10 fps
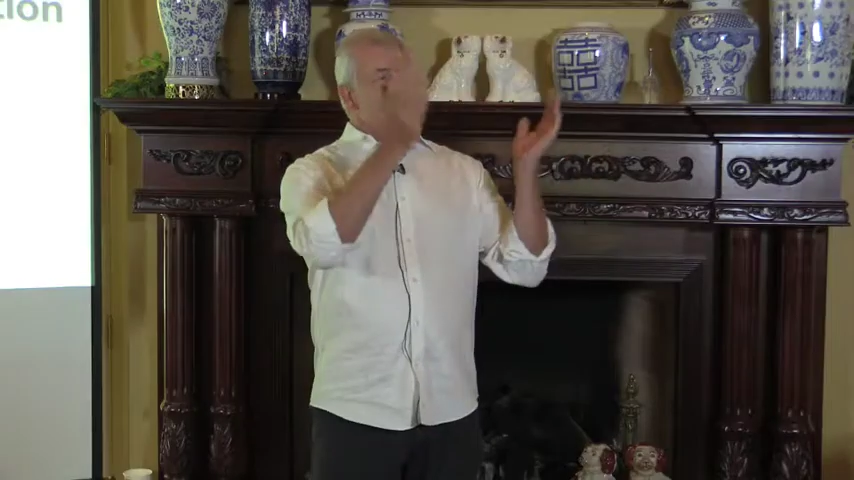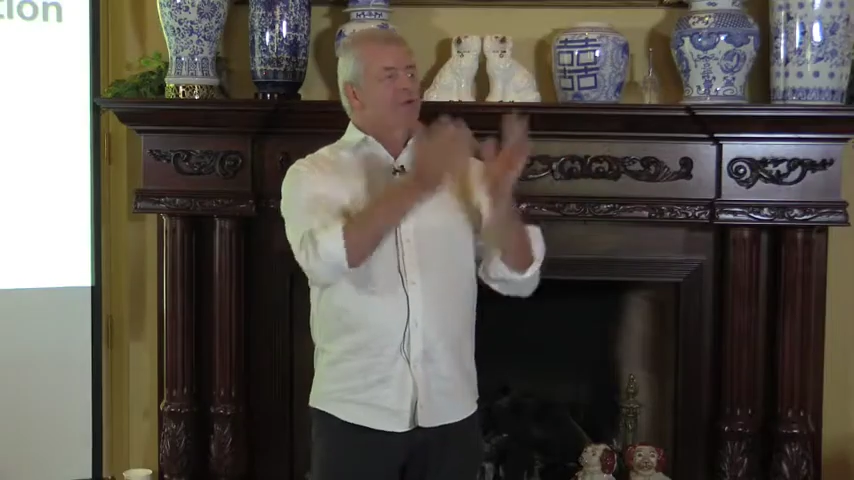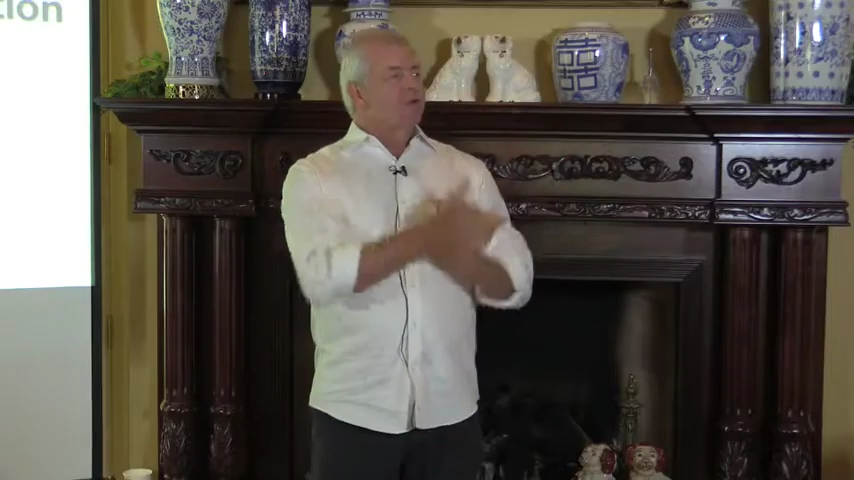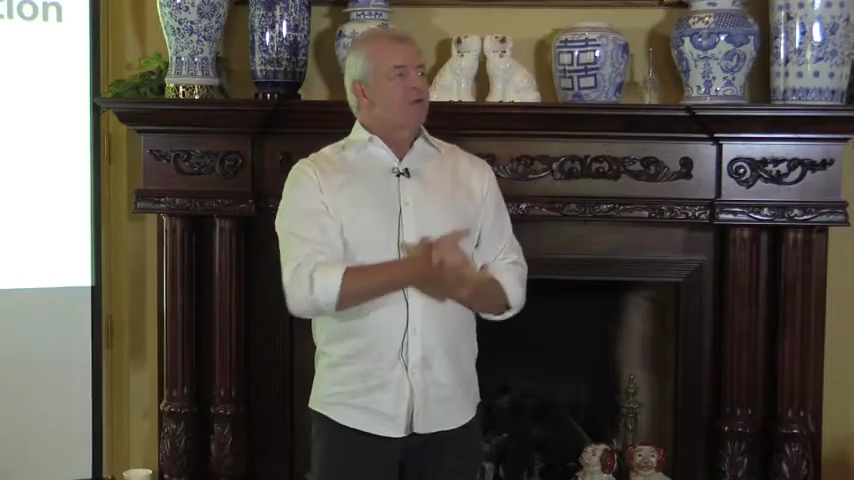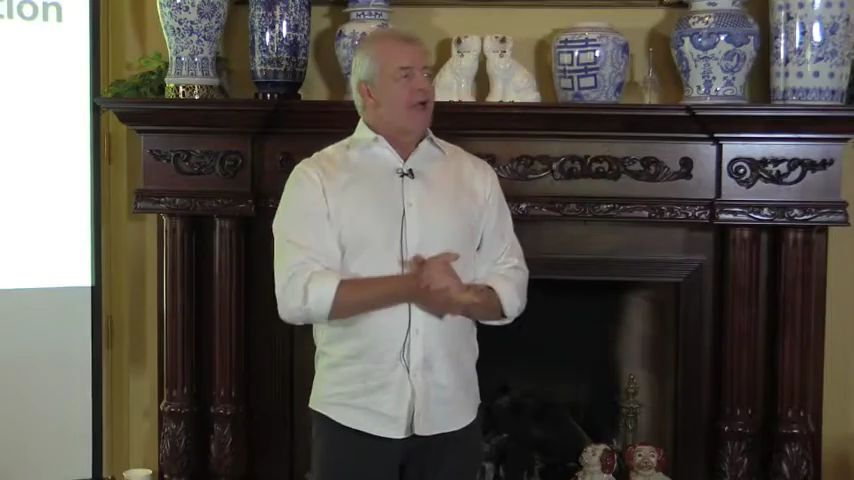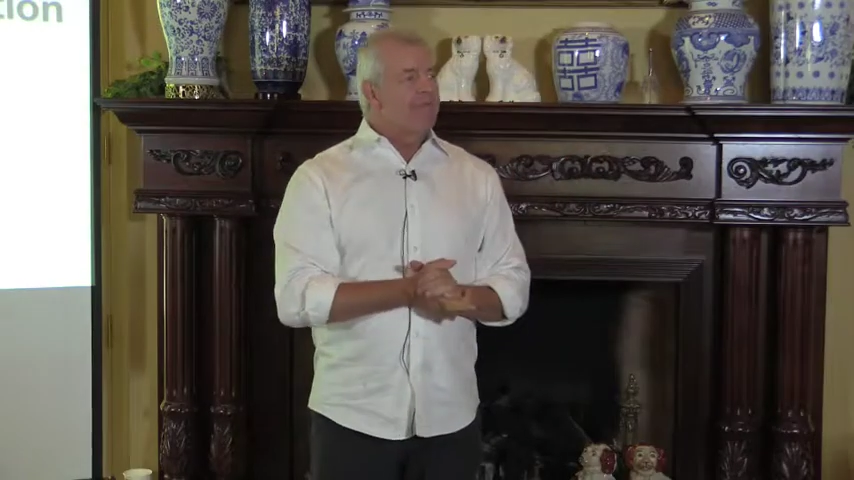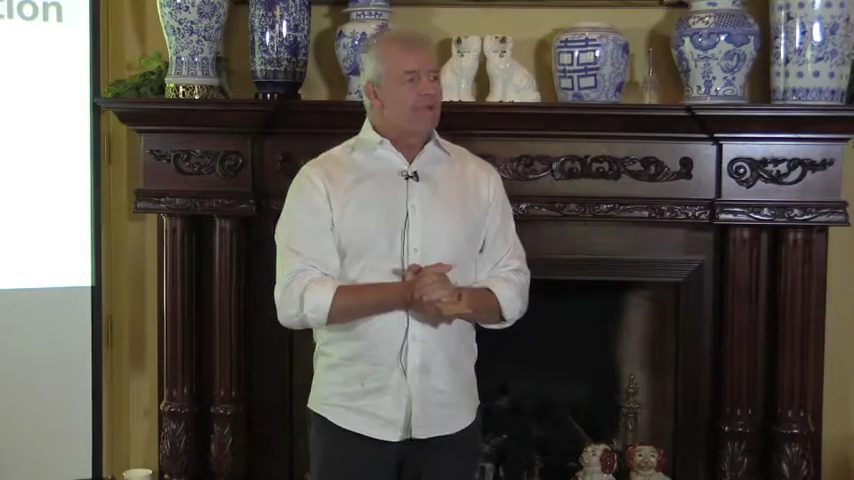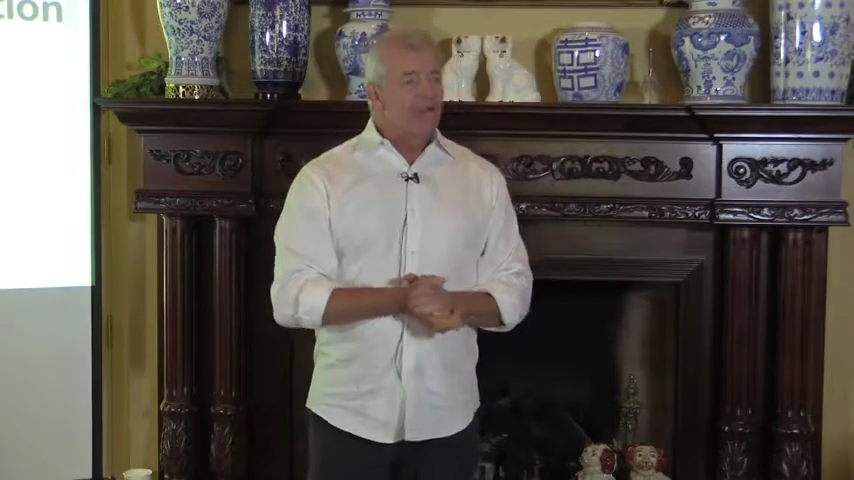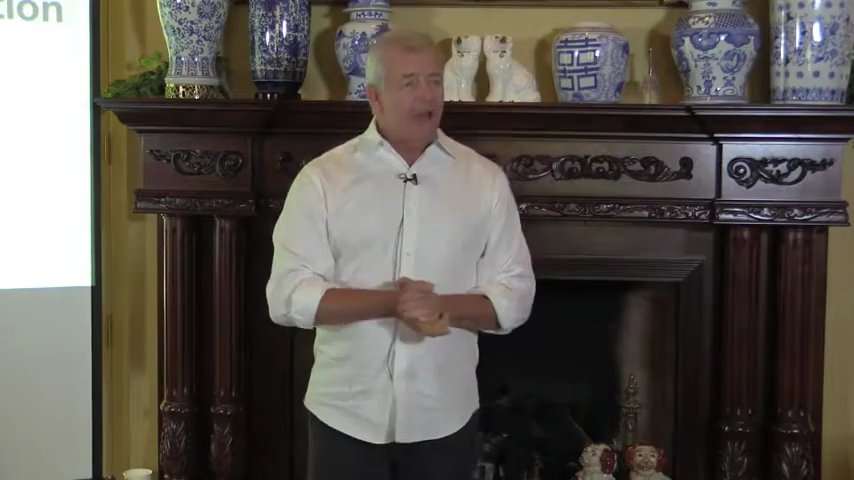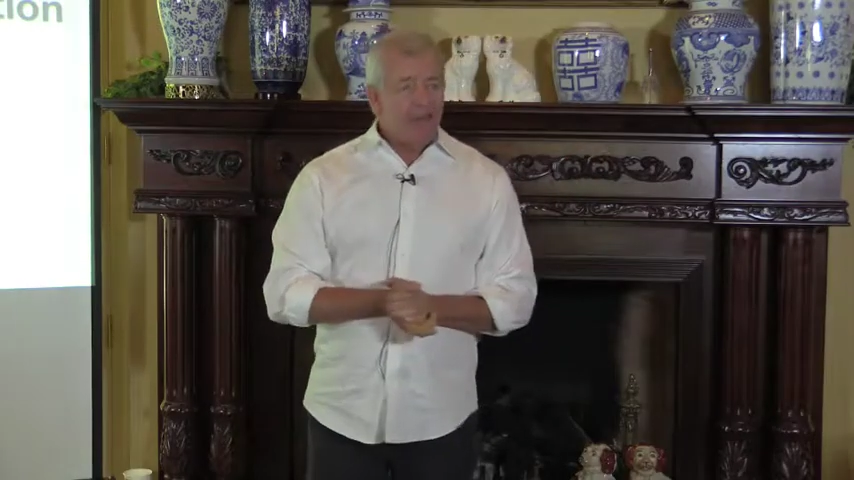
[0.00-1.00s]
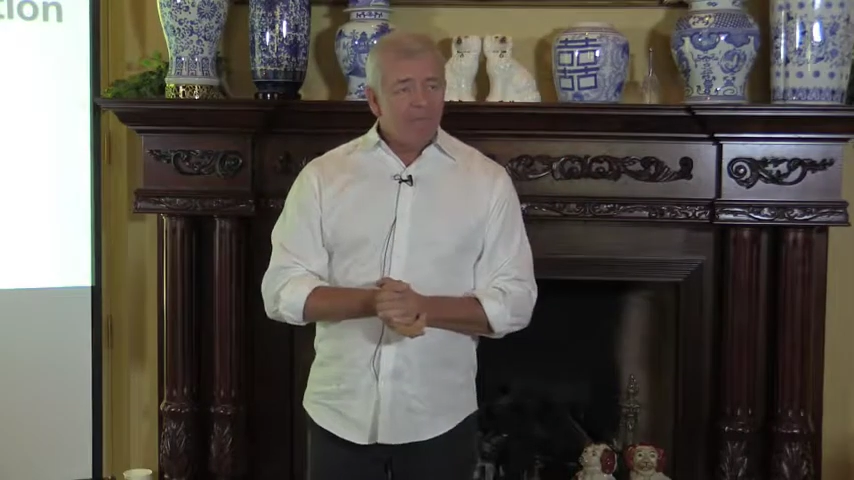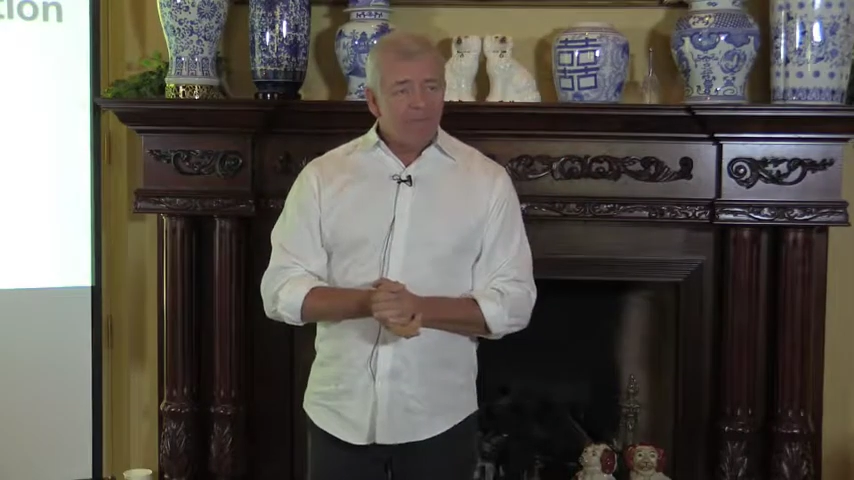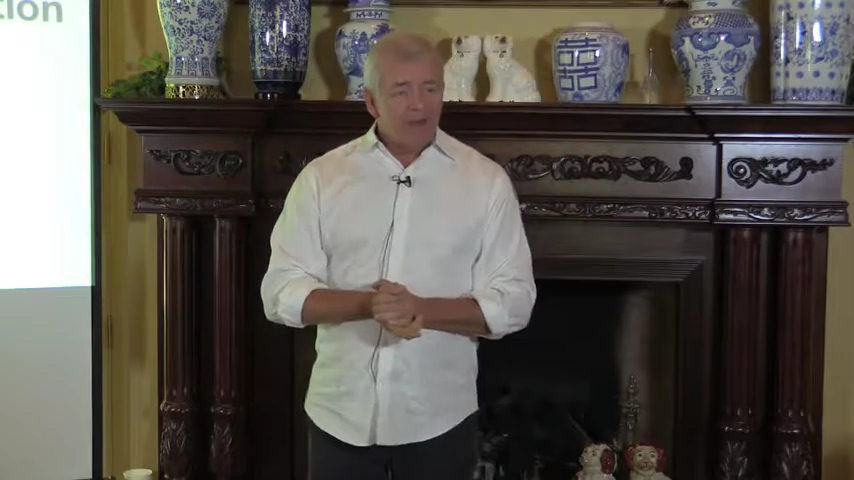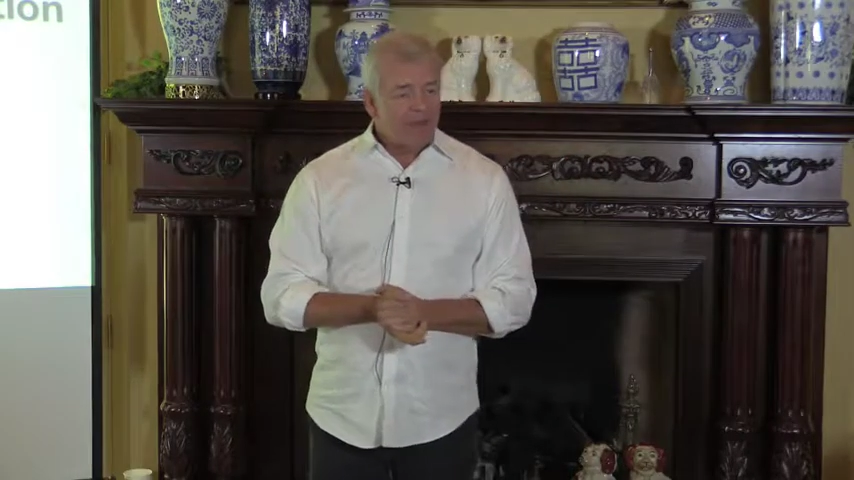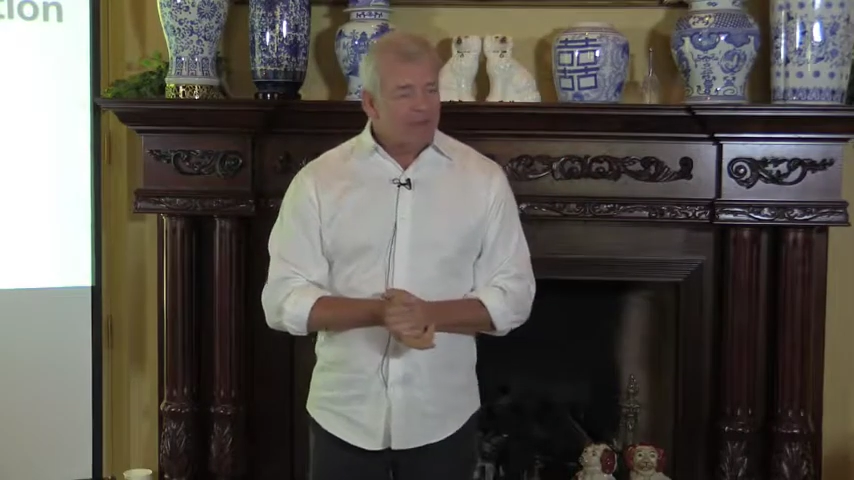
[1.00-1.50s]
travel a lot.
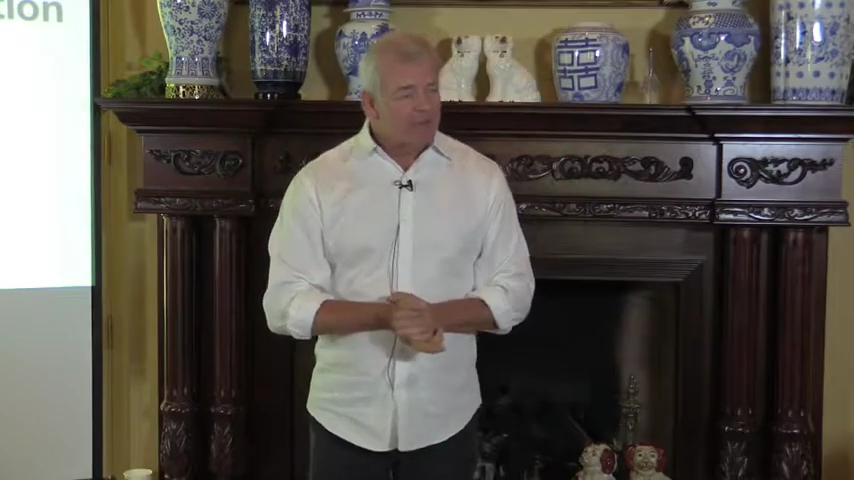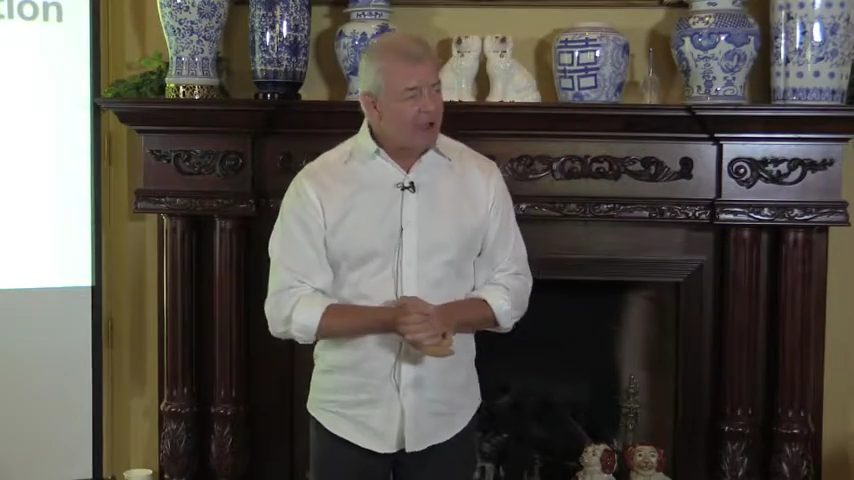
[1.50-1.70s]
Matter of fact,